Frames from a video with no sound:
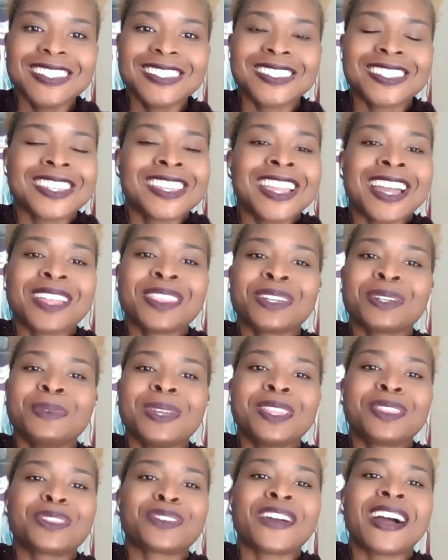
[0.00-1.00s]
Together
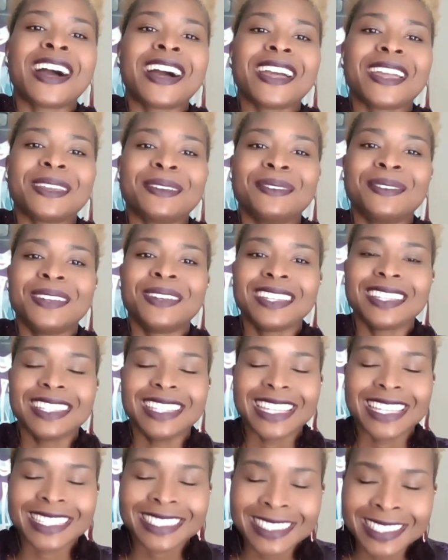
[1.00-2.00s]
we thrive
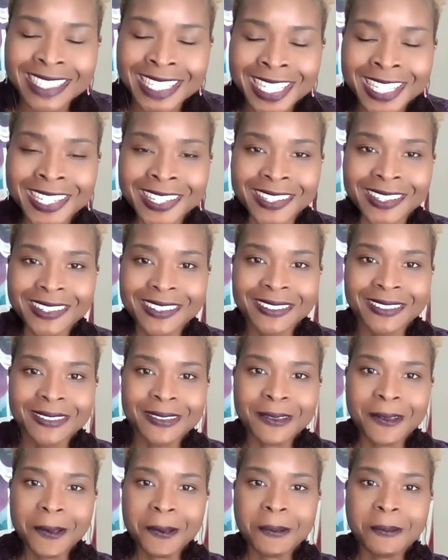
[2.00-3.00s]
indeed.
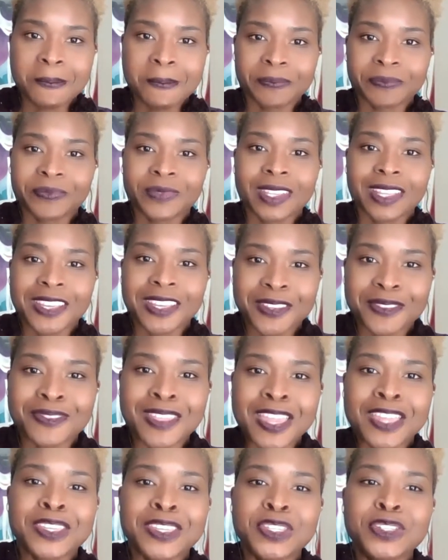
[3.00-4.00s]

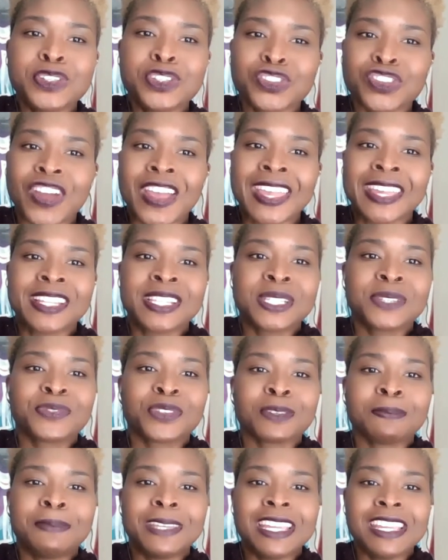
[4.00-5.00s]
Thank you, Tritons,
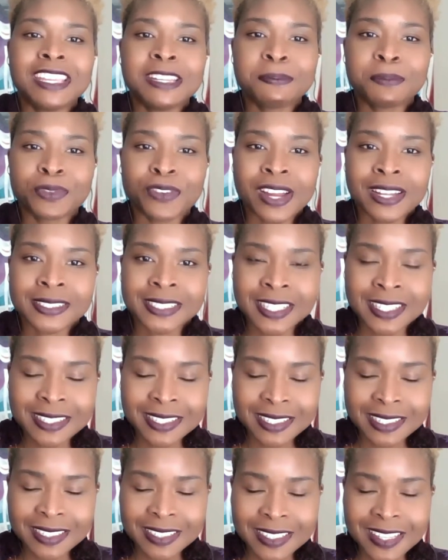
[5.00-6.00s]
for being
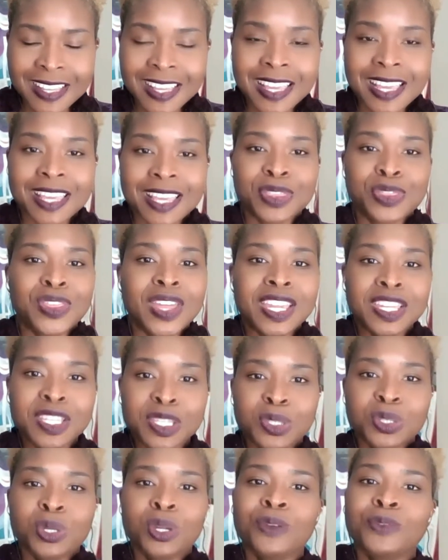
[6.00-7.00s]
present.
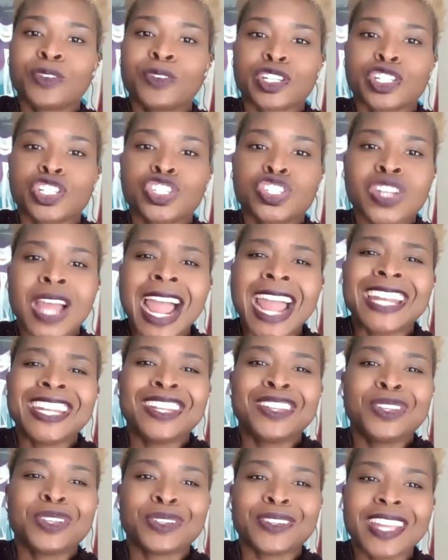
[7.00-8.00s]
Thank you for
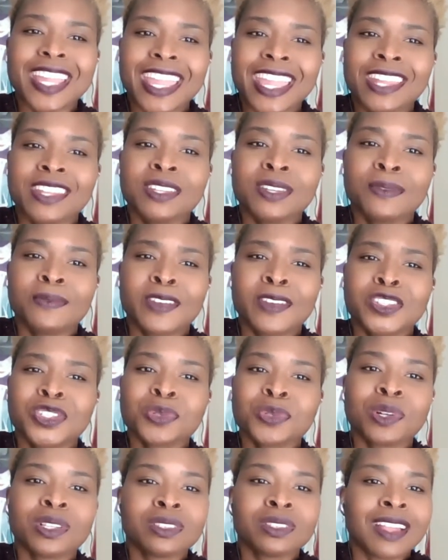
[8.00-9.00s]
shining your
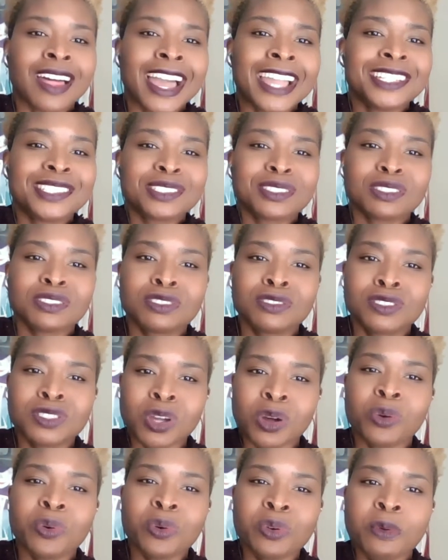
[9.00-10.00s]
individual lights
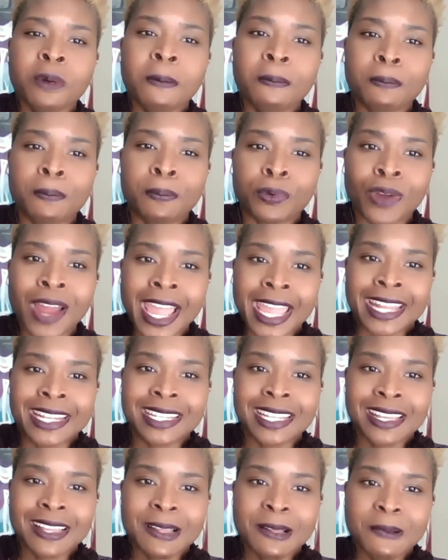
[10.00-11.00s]
so
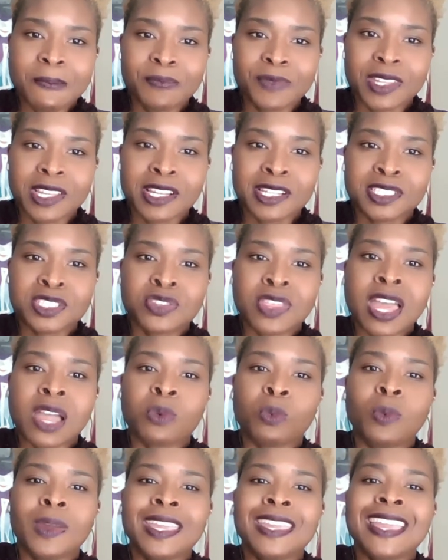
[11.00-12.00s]
bright so
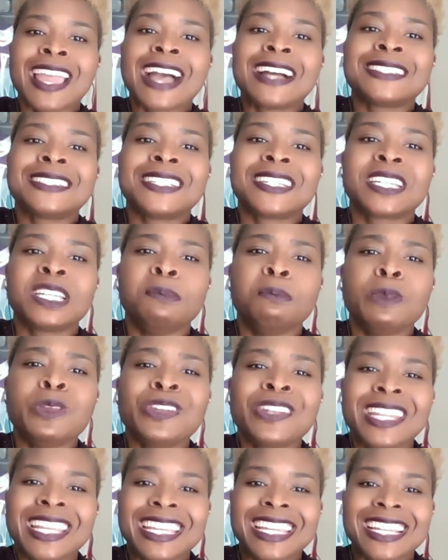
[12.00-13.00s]
that we as a
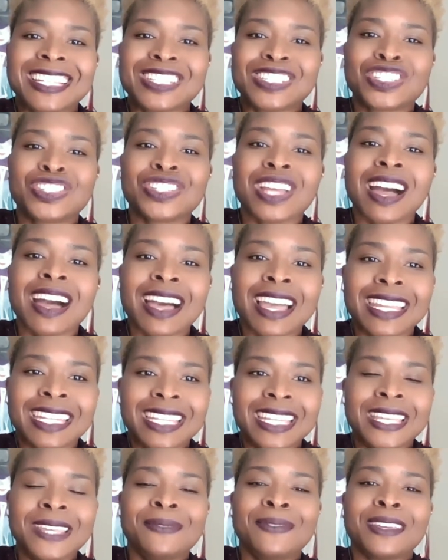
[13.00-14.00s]
community can shine
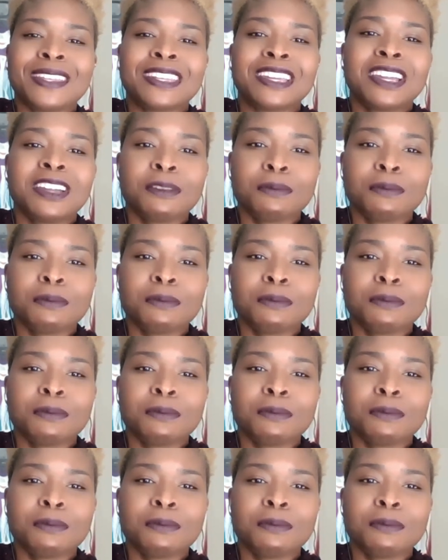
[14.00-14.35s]
even